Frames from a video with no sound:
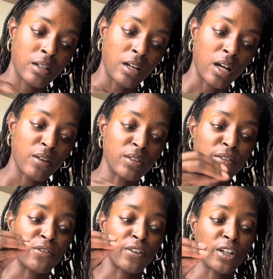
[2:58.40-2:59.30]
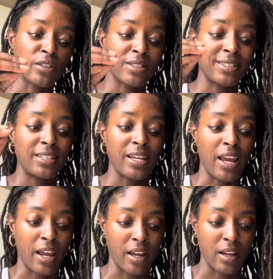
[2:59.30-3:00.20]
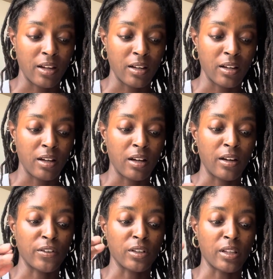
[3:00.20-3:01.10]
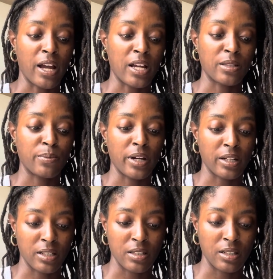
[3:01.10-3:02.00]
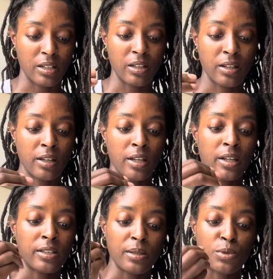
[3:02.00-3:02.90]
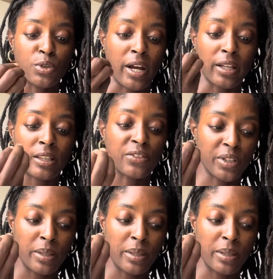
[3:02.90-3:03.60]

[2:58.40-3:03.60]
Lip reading: of the first day of your last pregnancy. Subtract 3